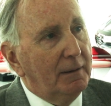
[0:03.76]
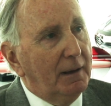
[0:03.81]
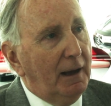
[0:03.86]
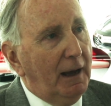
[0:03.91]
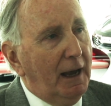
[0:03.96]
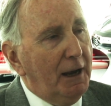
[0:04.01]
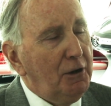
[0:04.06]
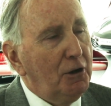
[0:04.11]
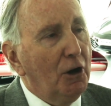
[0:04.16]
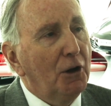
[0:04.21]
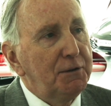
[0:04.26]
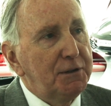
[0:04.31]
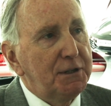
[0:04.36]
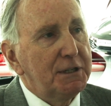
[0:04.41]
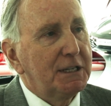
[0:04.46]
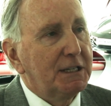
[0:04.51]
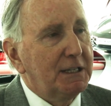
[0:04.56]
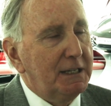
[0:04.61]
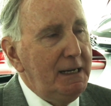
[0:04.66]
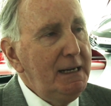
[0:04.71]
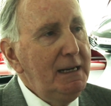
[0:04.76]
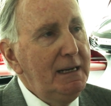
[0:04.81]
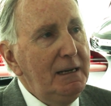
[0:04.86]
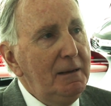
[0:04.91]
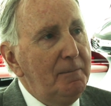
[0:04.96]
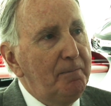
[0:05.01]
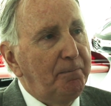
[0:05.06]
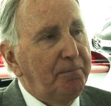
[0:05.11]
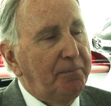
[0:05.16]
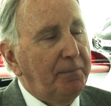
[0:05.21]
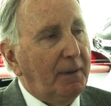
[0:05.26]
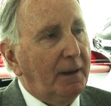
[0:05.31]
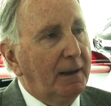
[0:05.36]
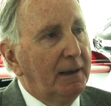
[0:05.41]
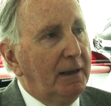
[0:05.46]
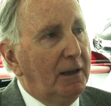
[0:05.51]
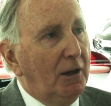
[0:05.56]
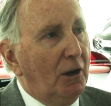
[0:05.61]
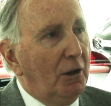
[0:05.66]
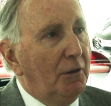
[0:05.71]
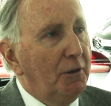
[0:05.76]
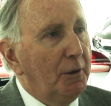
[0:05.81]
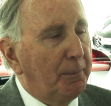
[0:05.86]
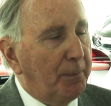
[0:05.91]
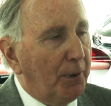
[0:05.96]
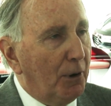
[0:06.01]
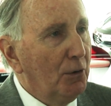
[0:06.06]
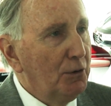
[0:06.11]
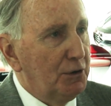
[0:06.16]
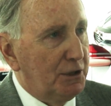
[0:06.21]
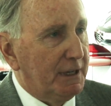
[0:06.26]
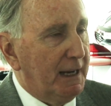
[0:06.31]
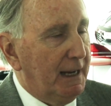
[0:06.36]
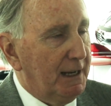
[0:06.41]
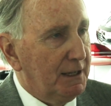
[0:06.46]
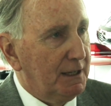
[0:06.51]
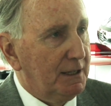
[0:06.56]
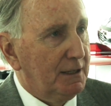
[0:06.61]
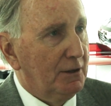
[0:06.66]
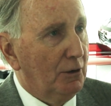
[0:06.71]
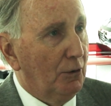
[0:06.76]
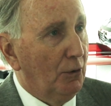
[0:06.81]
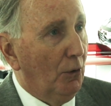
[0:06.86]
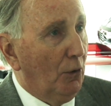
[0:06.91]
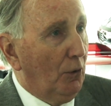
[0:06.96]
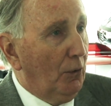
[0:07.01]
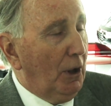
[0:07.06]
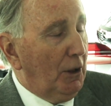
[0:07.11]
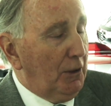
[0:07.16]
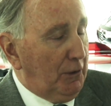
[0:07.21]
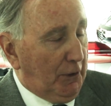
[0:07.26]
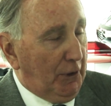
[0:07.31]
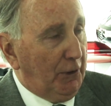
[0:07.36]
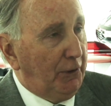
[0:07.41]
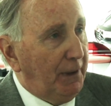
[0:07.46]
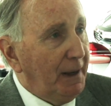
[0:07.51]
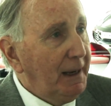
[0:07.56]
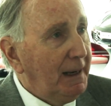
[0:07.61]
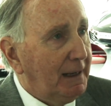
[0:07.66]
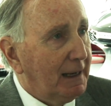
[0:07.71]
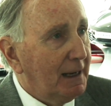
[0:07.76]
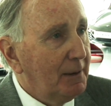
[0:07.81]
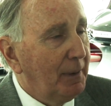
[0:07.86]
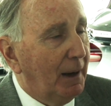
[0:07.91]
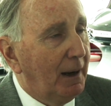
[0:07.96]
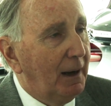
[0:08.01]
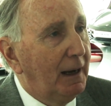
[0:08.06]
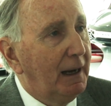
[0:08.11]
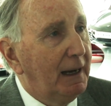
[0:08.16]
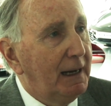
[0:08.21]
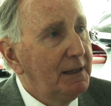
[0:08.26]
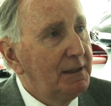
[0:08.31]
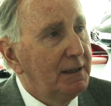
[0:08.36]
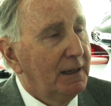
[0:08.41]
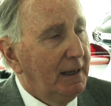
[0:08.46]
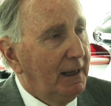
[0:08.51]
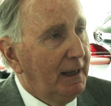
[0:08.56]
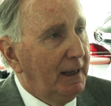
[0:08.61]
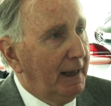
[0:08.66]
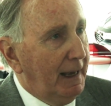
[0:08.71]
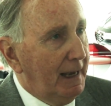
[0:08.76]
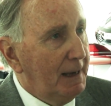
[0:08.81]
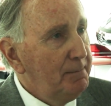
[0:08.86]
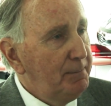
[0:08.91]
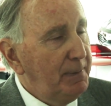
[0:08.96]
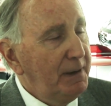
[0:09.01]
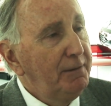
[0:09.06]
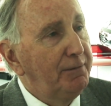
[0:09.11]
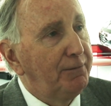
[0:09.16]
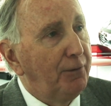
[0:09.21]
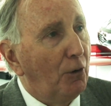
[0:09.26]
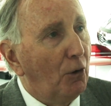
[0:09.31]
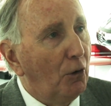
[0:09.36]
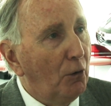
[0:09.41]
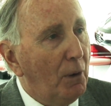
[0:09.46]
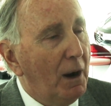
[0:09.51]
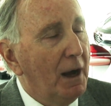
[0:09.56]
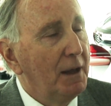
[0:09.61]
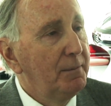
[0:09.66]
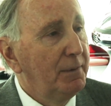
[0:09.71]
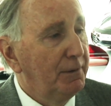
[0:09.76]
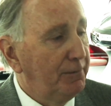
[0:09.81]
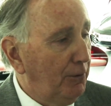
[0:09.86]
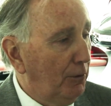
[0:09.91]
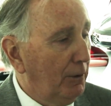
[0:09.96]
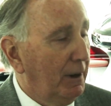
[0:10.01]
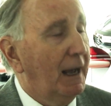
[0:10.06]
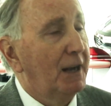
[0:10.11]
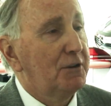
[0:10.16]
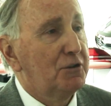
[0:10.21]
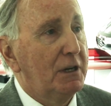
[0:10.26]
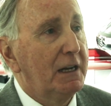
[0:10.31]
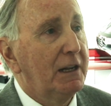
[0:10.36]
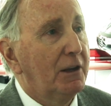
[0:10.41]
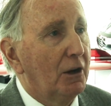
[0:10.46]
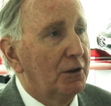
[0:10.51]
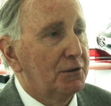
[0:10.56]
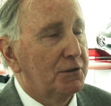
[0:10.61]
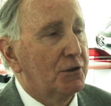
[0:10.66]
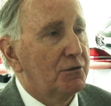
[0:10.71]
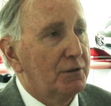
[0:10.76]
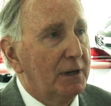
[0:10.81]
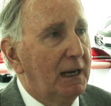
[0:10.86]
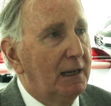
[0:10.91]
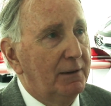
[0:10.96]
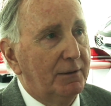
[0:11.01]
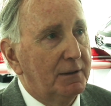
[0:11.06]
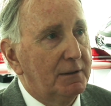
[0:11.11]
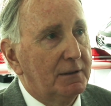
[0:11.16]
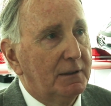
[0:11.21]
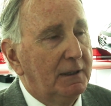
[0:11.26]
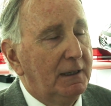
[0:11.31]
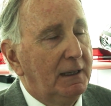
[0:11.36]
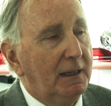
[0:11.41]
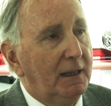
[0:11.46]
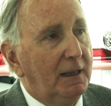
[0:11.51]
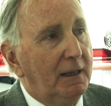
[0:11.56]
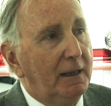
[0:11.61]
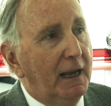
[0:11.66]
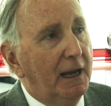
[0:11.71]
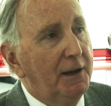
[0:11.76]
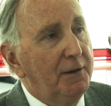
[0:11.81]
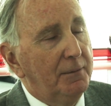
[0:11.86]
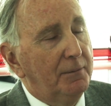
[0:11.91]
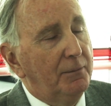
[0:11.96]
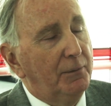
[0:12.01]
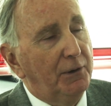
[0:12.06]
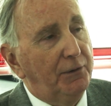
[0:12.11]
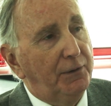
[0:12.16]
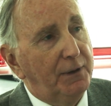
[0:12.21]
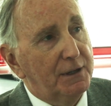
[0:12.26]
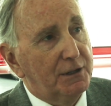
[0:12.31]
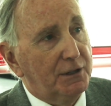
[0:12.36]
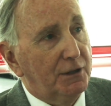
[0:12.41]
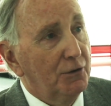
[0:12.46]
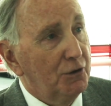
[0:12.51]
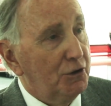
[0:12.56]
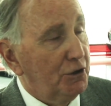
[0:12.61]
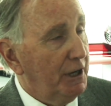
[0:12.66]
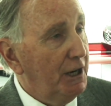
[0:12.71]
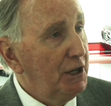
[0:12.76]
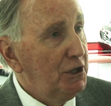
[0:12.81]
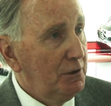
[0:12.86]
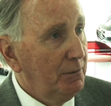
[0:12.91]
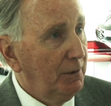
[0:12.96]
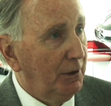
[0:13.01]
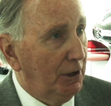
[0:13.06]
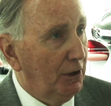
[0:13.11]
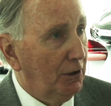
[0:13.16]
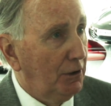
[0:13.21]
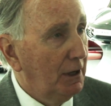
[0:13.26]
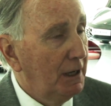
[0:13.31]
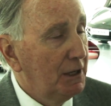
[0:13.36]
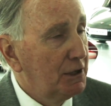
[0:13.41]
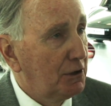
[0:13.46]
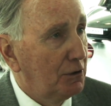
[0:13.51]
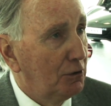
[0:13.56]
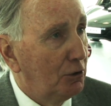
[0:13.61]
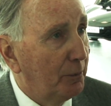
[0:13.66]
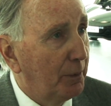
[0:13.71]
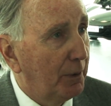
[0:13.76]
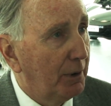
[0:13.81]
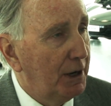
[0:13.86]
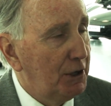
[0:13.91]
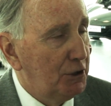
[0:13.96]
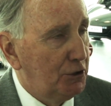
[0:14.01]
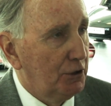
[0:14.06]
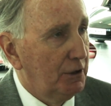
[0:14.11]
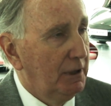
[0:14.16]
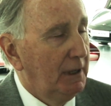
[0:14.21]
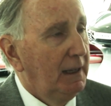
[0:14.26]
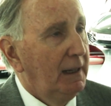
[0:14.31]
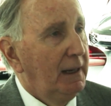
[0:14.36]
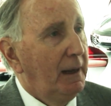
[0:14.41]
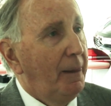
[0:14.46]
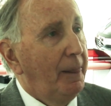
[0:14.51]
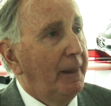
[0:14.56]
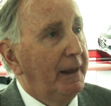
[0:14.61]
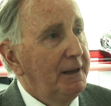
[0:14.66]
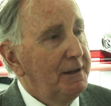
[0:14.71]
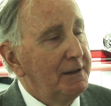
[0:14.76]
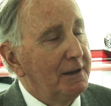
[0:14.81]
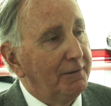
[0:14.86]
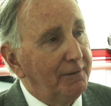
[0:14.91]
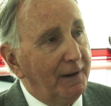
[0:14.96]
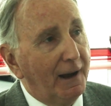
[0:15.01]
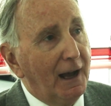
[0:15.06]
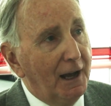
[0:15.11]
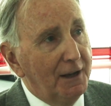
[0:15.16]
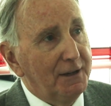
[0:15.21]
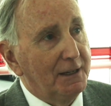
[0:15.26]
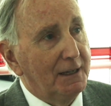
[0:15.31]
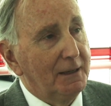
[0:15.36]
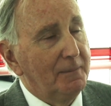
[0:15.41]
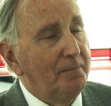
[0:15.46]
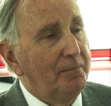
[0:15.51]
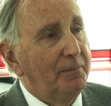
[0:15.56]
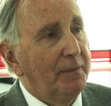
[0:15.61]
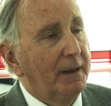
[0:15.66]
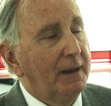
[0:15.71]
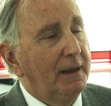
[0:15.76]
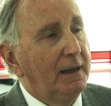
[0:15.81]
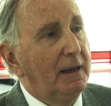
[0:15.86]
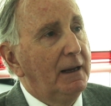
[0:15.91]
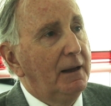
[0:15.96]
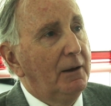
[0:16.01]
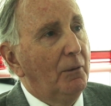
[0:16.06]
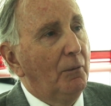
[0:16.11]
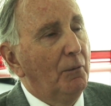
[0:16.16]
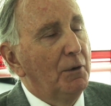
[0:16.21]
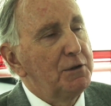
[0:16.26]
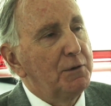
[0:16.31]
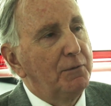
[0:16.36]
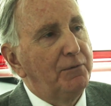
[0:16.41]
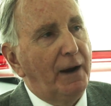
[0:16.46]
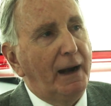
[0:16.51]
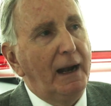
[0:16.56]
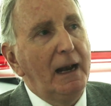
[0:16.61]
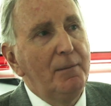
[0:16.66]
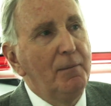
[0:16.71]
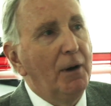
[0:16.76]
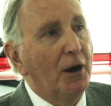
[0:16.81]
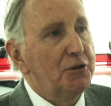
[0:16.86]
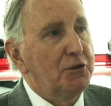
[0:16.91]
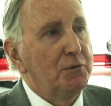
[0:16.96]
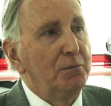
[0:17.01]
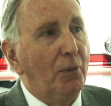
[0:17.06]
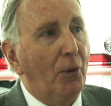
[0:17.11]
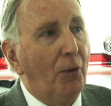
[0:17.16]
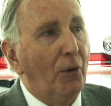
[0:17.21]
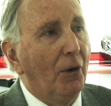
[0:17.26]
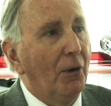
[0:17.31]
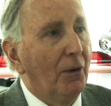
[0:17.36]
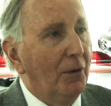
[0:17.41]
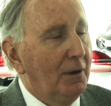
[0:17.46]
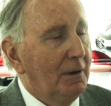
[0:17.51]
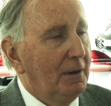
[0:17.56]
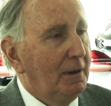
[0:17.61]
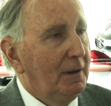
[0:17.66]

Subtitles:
I got to see the process or the thinking behind MP41 before I actually got to drive it. And with the association with Hercules Corporation in Nevada, was very much more,